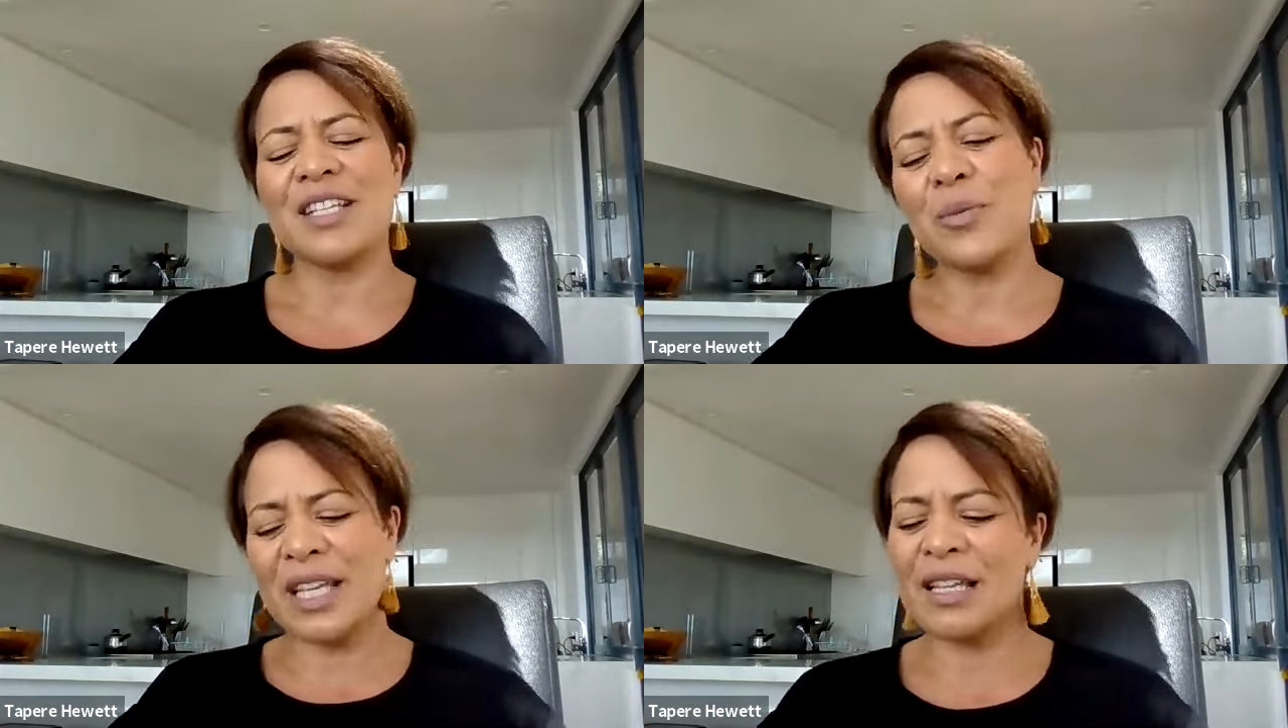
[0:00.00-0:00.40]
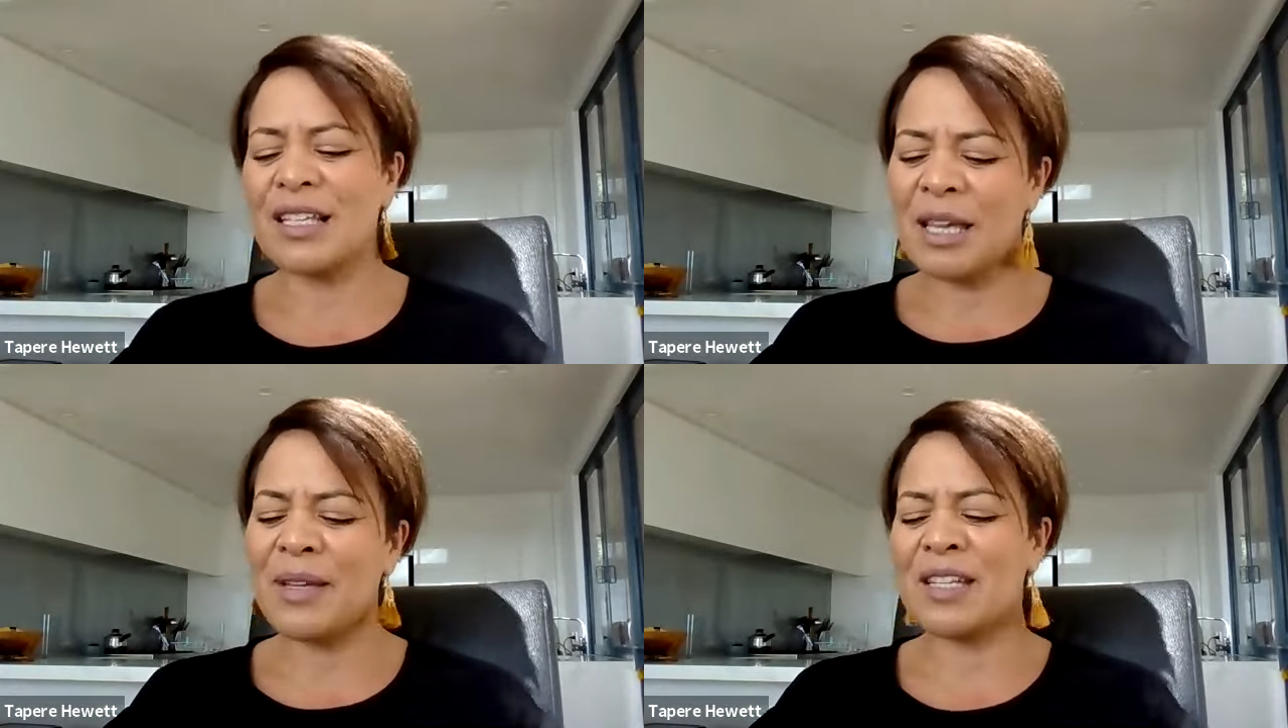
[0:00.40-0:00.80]
so we
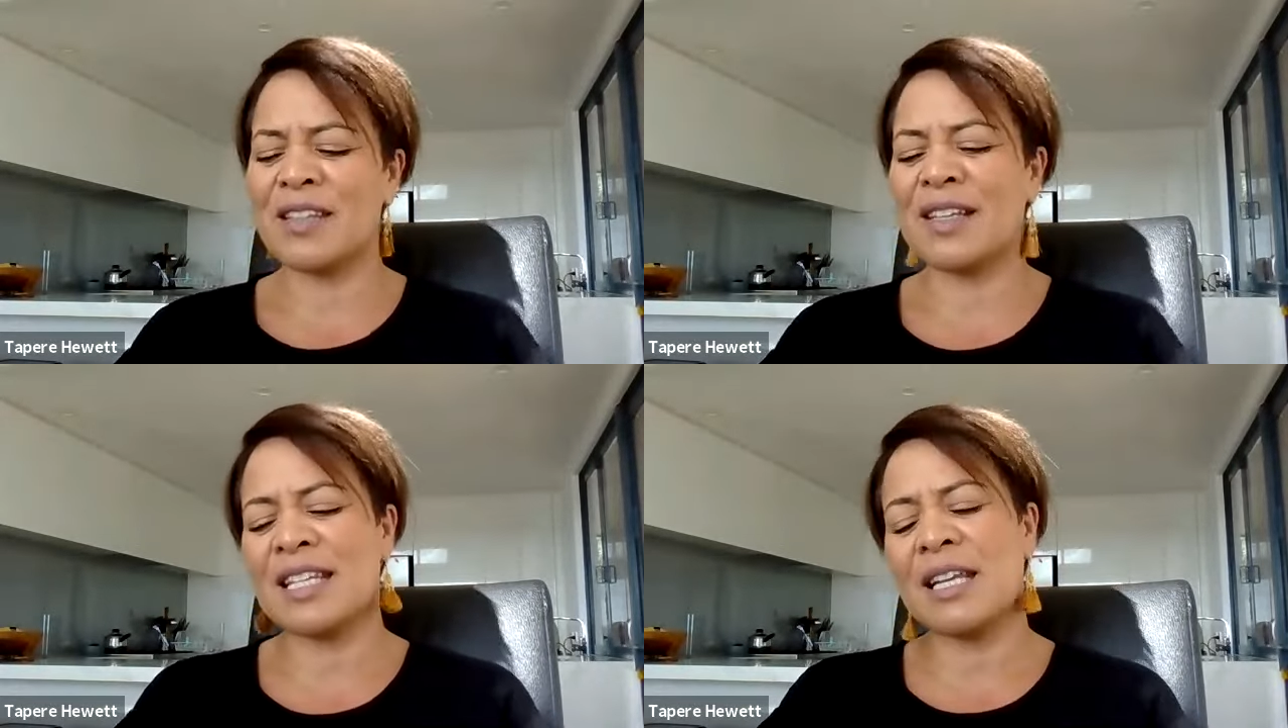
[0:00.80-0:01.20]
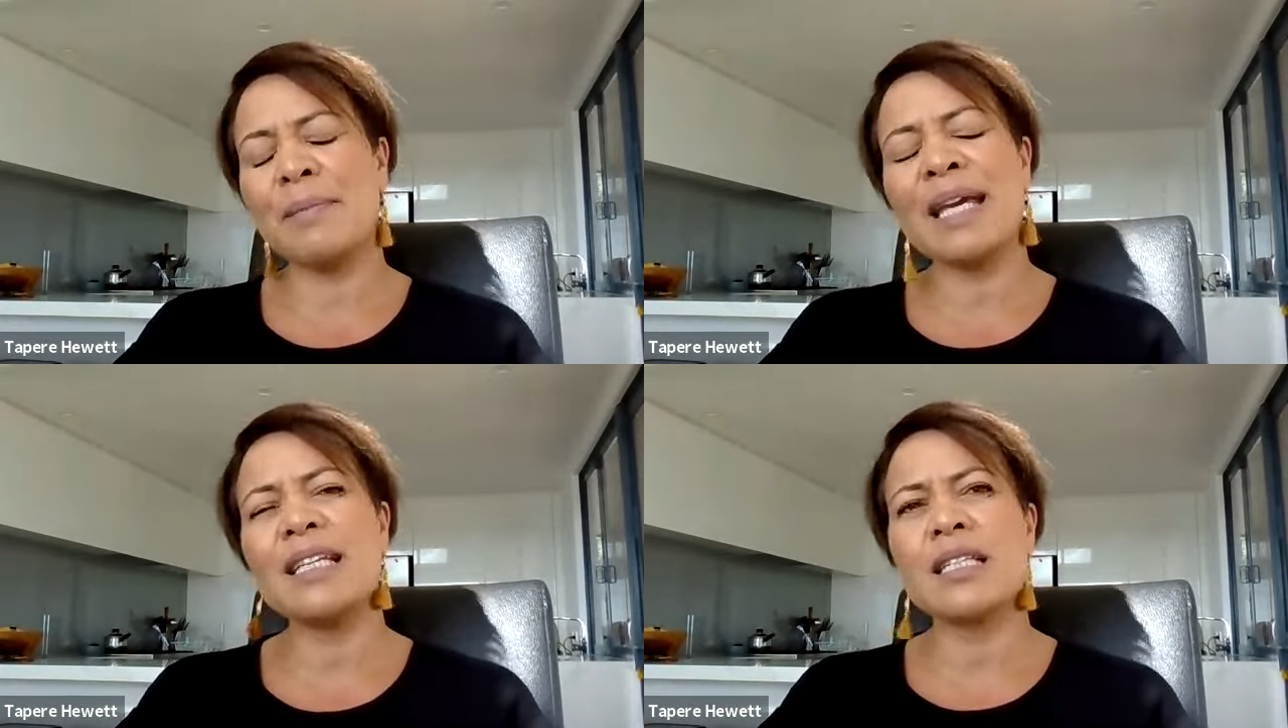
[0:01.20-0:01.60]
committed to this, and it
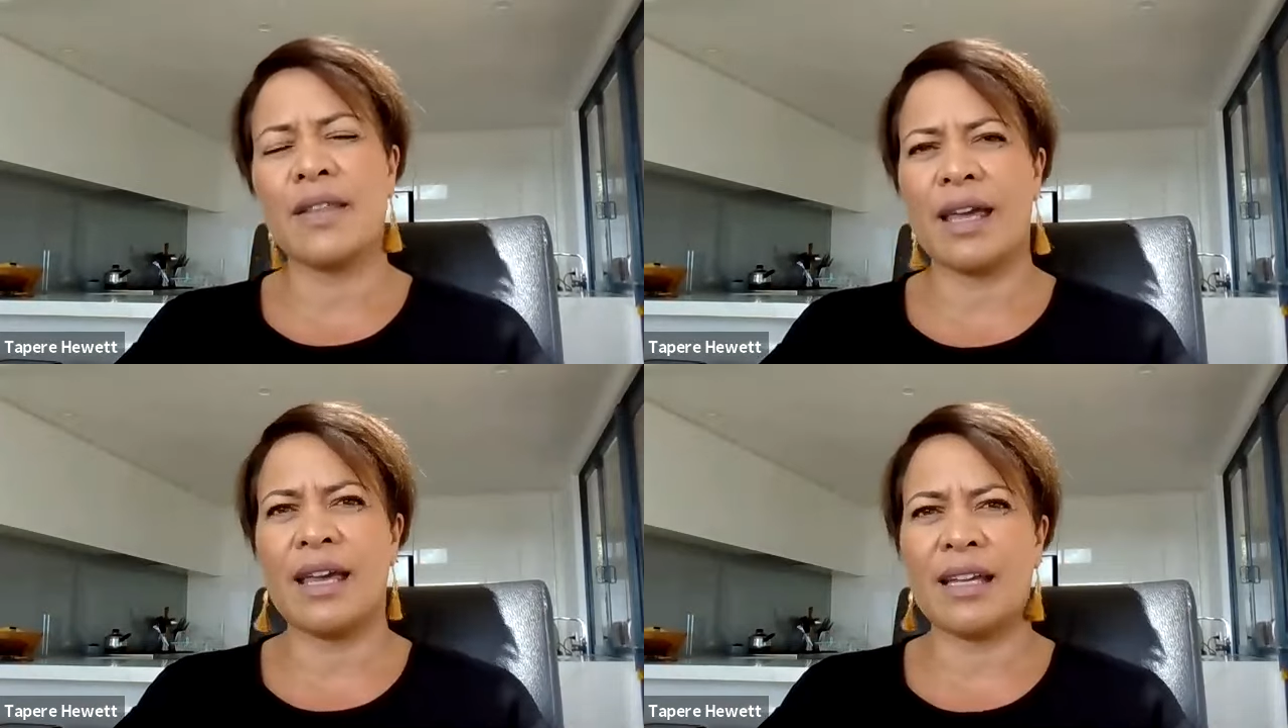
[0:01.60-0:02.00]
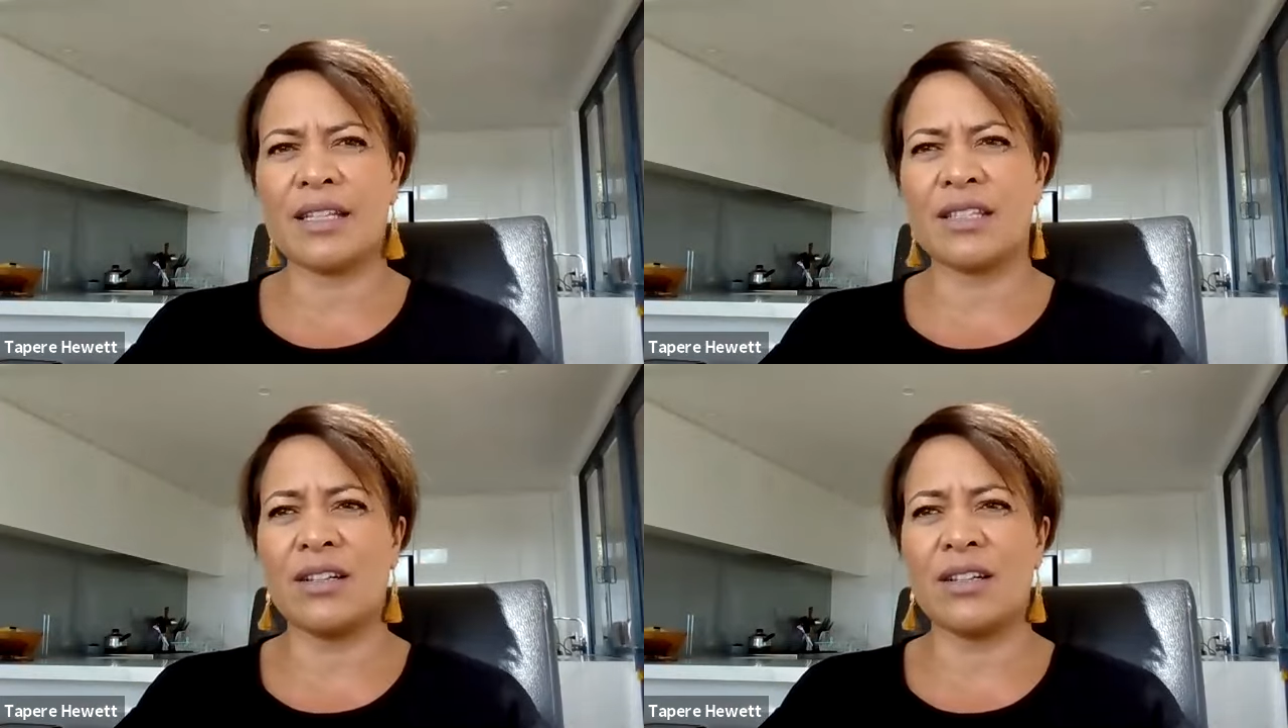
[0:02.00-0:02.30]
meant that,